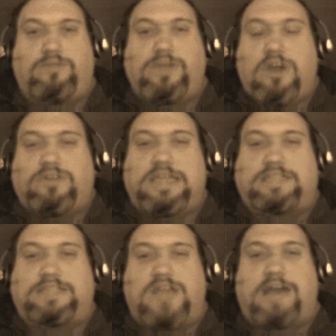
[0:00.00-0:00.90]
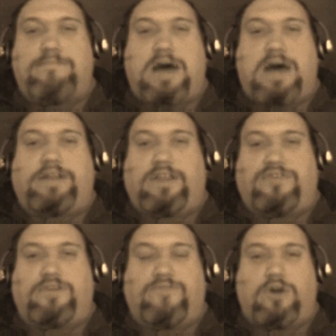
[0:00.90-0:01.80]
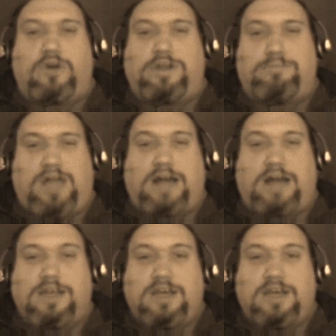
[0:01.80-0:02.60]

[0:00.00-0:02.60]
We know that that's not a monolithic voting bloc.